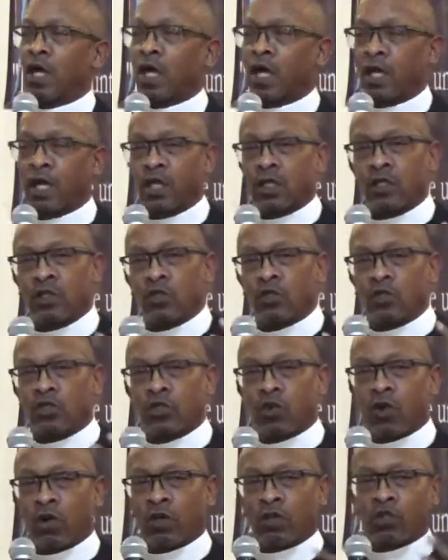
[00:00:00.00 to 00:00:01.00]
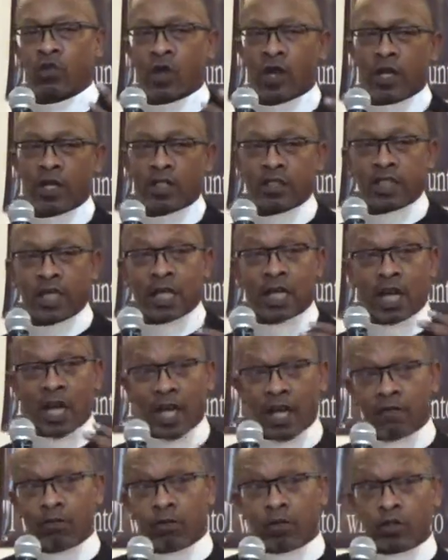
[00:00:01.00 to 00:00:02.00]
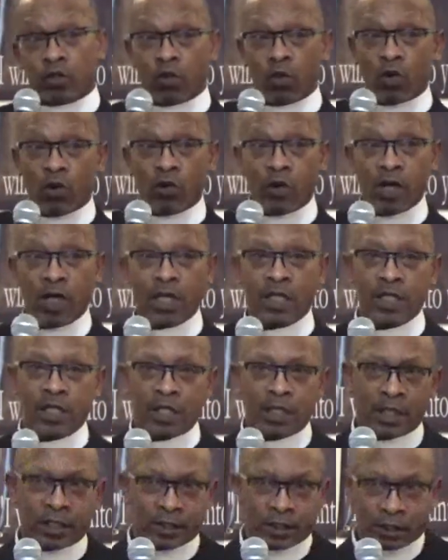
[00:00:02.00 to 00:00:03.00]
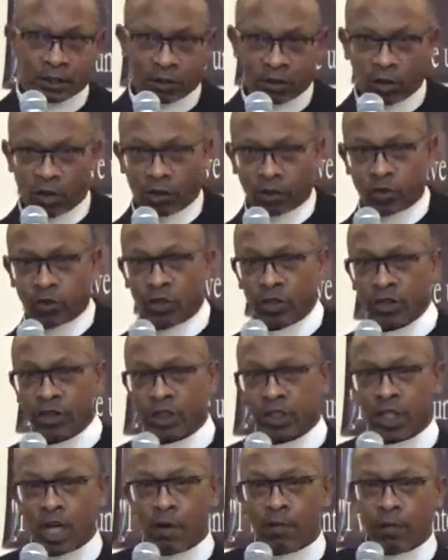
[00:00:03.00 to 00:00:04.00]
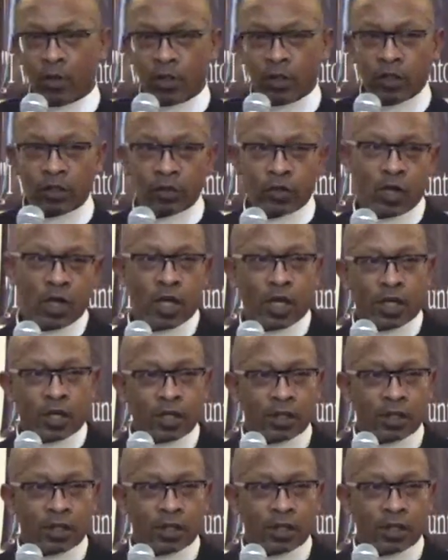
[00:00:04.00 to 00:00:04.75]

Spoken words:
and you start trying to take an inventory and then, you know, do this a couple of,